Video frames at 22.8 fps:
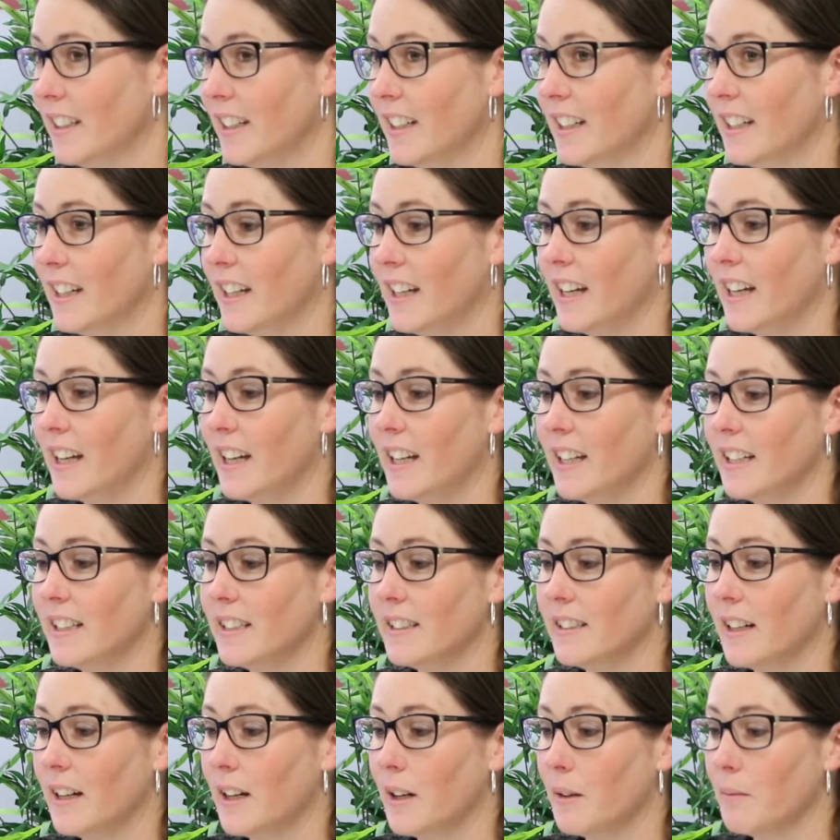Yep.
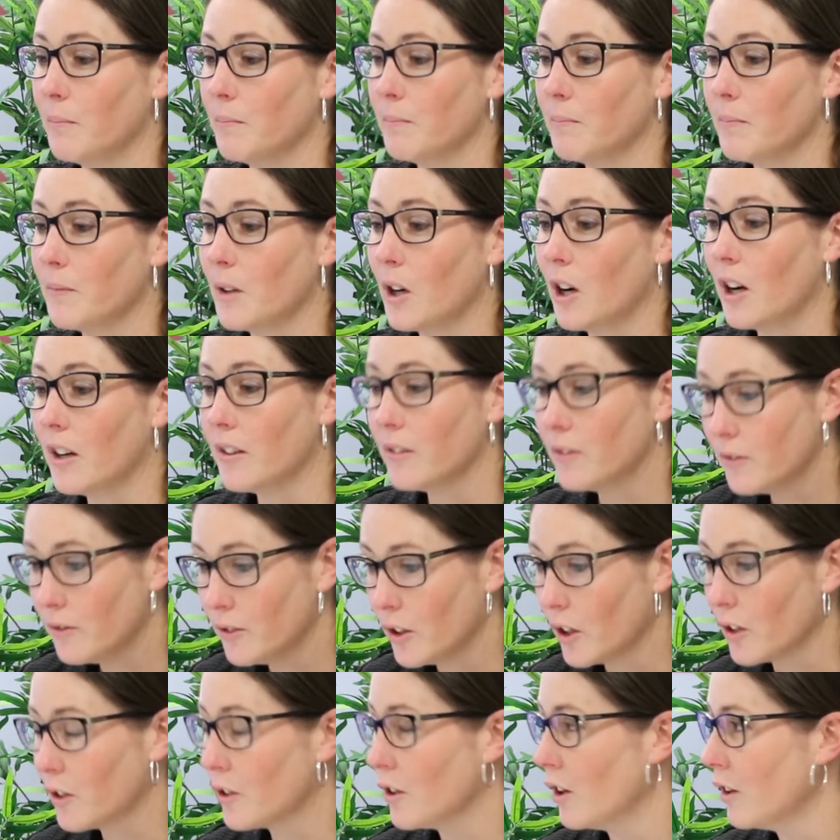And I'd
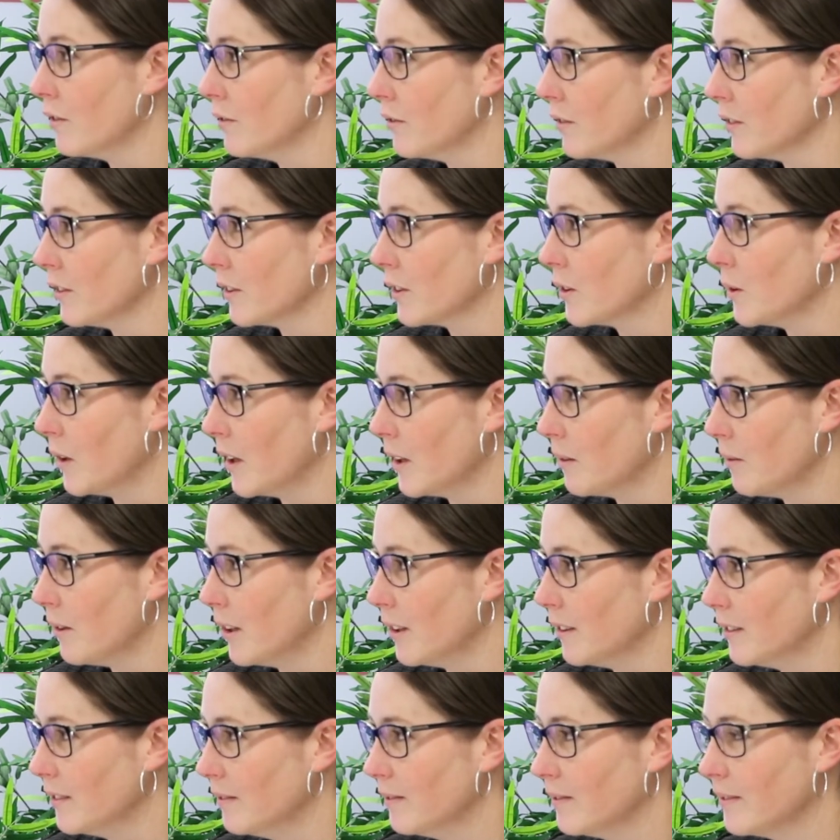known Cole for quite a
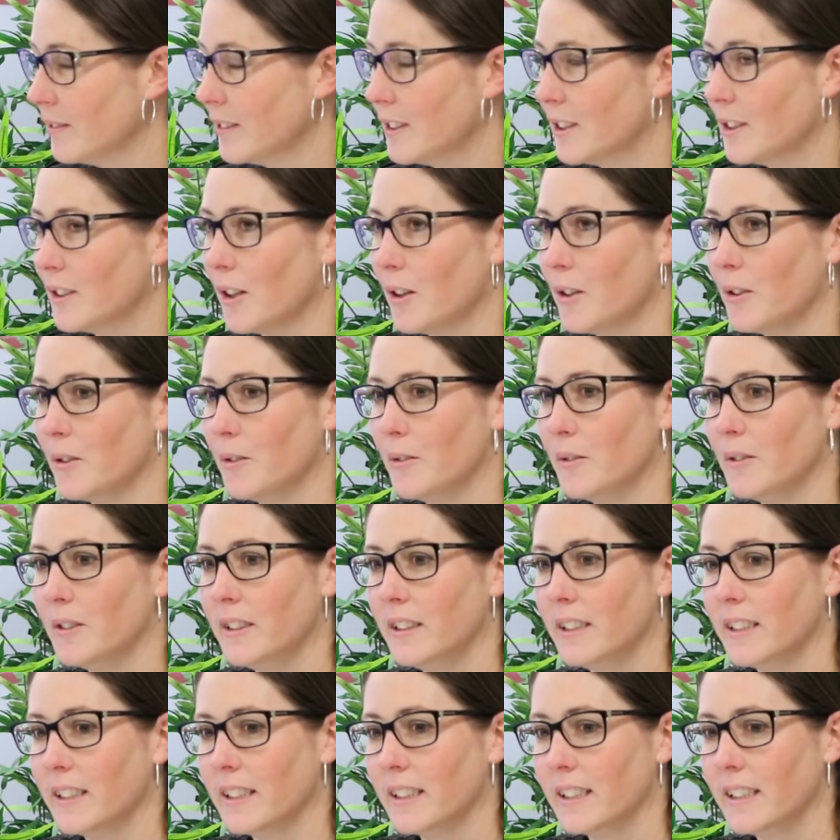while, so
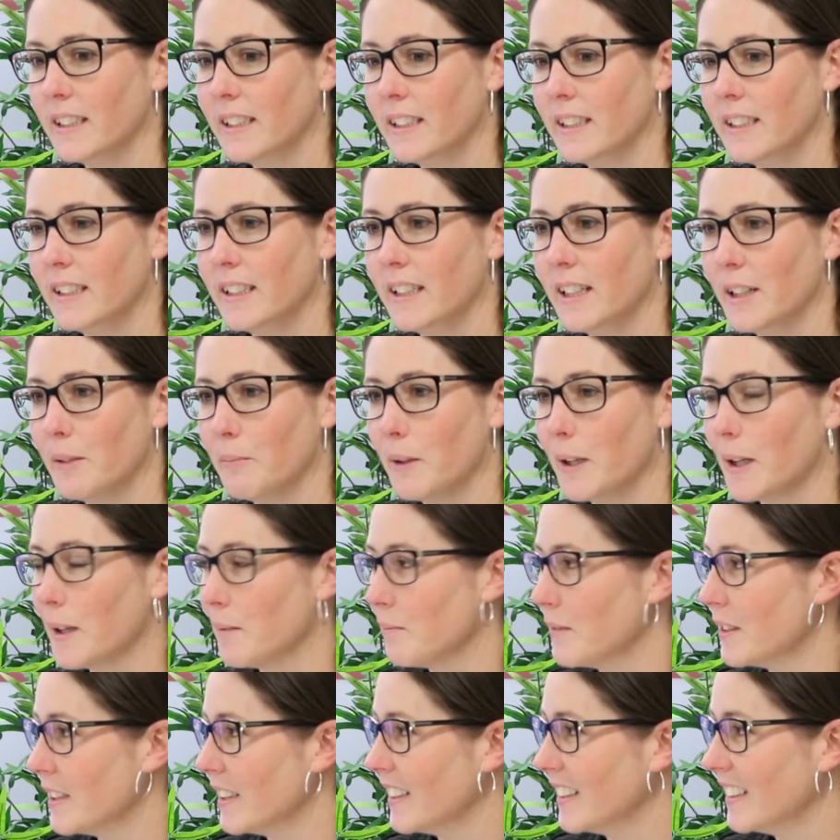yeah, he hit me
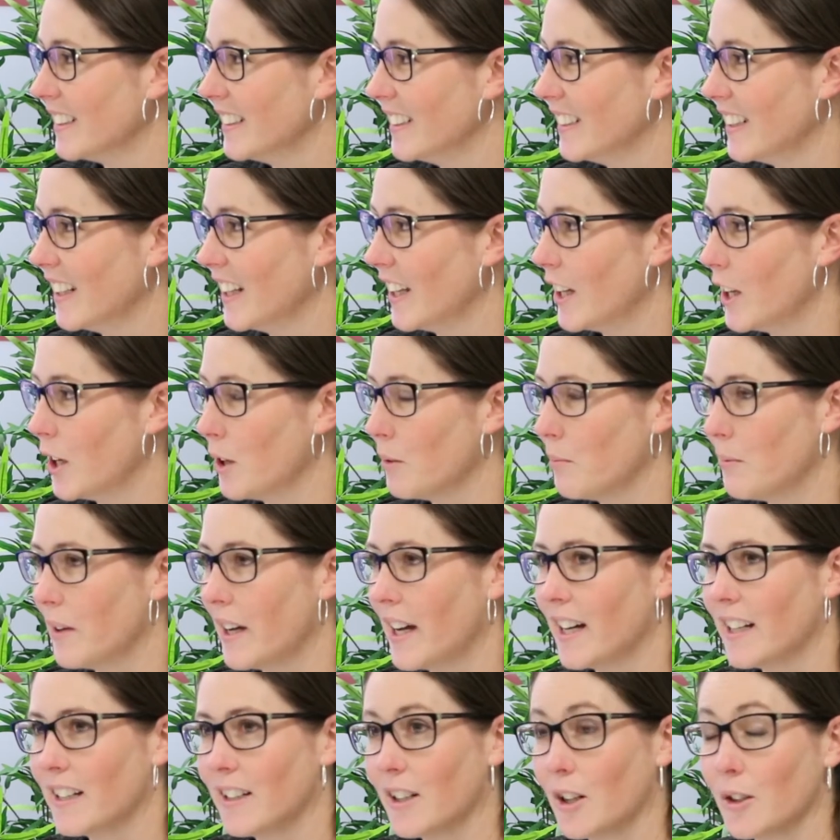up to help
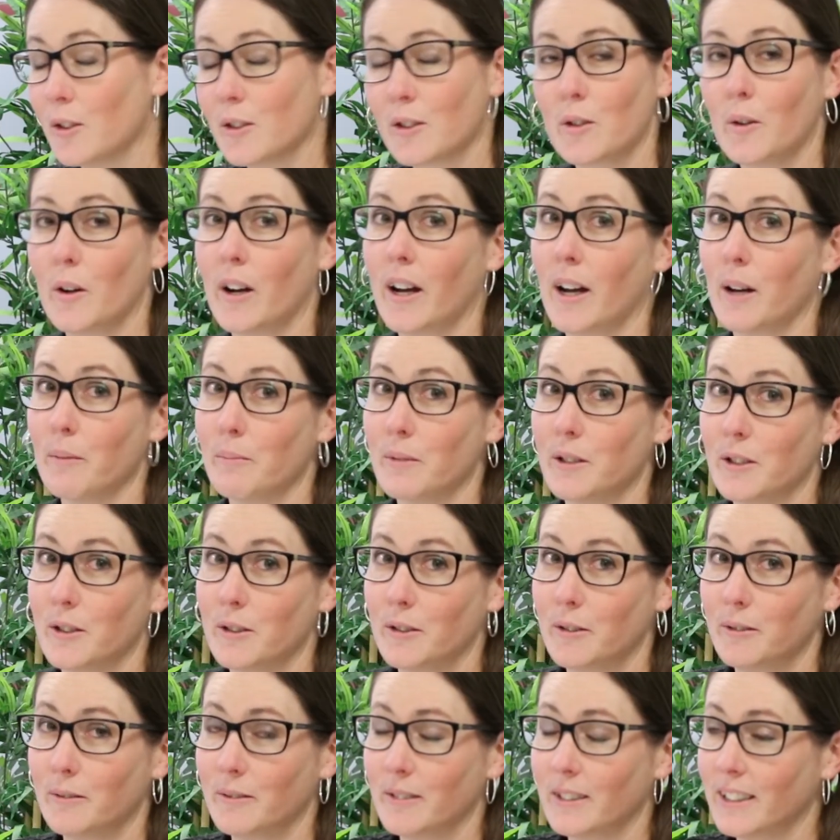out and I was quite happy
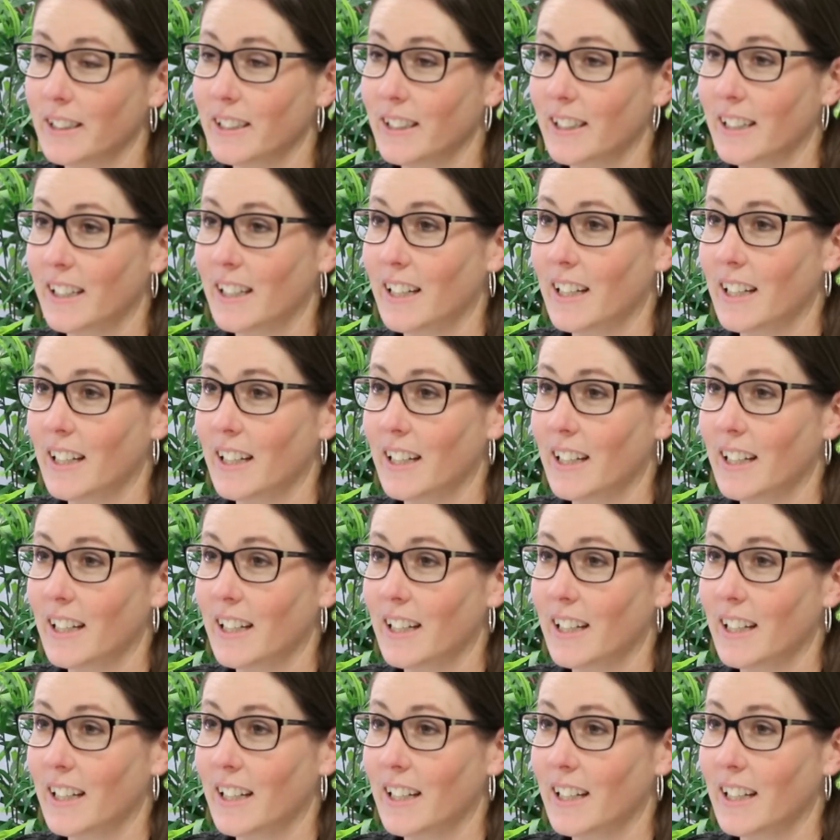to. Yeah.